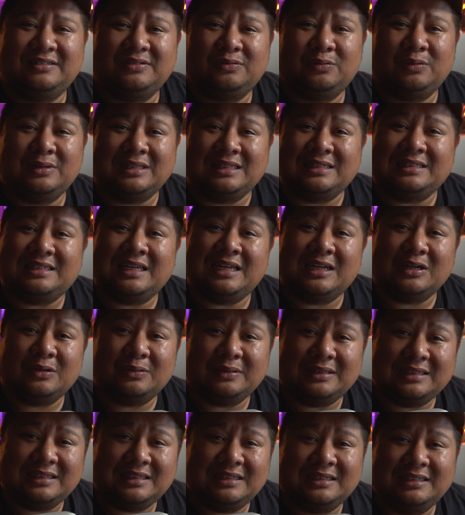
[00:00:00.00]
with
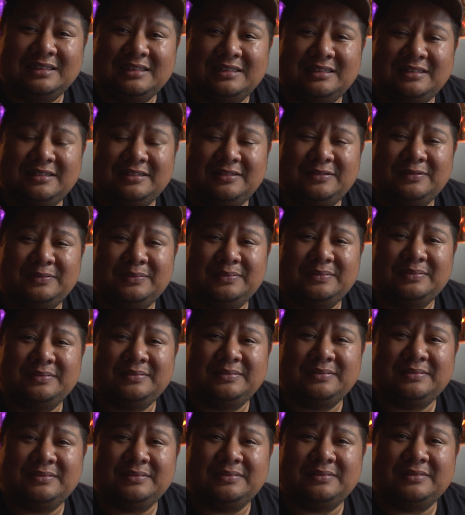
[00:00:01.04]
integrity.
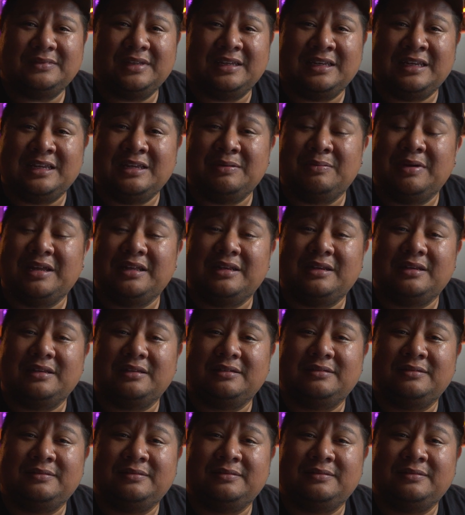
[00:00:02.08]
And he made